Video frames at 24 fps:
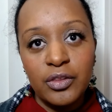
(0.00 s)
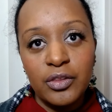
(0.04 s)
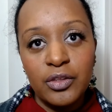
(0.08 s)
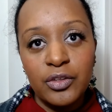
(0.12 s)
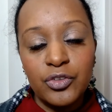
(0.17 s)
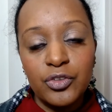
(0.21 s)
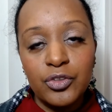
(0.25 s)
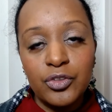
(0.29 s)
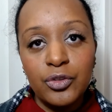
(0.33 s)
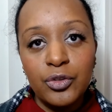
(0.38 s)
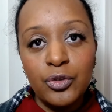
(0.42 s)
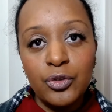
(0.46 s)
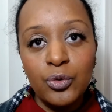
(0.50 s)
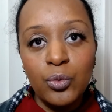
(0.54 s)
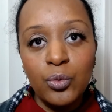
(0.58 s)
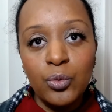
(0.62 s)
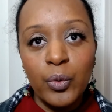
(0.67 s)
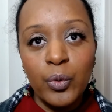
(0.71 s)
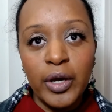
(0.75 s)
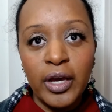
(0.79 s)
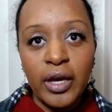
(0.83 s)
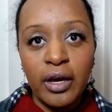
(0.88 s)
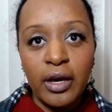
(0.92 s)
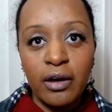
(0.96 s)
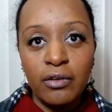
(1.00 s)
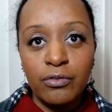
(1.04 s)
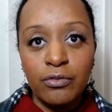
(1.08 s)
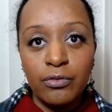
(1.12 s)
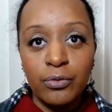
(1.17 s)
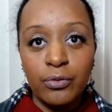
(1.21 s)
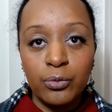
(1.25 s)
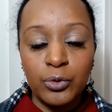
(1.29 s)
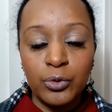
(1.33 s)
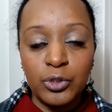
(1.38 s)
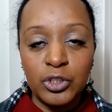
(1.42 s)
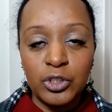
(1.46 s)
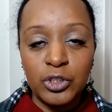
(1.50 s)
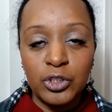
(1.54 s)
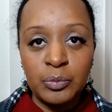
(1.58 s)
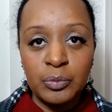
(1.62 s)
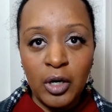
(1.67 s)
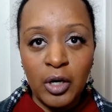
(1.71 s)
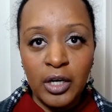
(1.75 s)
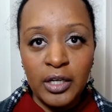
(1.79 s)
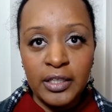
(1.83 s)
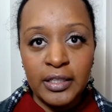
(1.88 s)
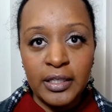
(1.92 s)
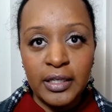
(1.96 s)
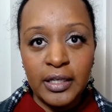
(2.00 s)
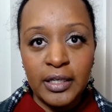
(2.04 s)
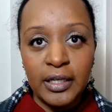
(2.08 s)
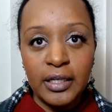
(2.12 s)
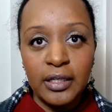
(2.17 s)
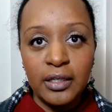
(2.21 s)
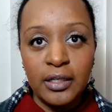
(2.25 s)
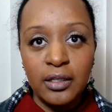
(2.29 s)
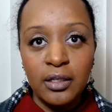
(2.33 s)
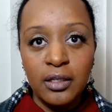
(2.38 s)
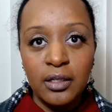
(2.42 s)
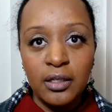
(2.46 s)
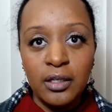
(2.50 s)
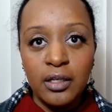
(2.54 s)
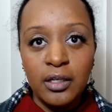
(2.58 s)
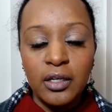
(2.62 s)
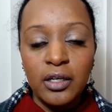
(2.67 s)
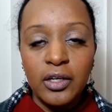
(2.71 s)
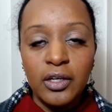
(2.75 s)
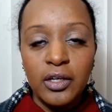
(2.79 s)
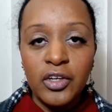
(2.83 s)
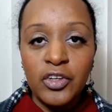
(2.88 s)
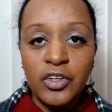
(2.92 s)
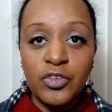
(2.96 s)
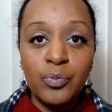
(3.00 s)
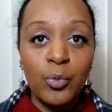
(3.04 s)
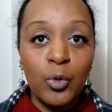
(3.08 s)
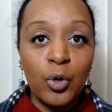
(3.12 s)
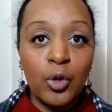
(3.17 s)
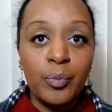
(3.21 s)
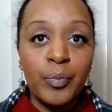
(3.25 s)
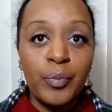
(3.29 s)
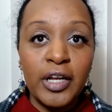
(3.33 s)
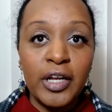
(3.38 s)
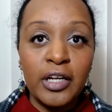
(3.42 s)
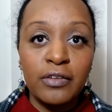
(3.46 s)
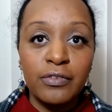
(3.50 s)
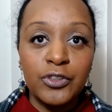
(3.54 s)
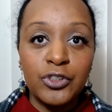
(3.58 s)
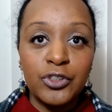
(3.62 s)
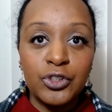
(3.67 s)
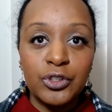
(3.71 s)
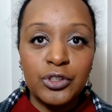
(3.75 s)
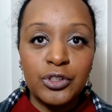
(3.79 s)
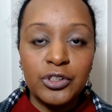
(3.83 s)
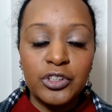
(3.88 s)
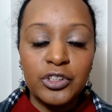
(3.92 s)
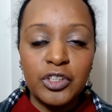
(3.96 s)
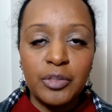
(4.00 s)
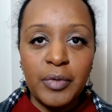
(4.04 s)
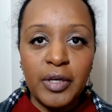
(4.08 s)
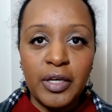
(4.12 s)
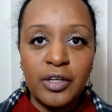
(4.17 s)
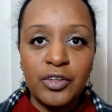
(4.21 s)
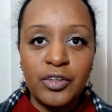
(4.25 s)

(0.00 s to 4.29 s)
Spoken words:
this new way of responding is more beneficial to me.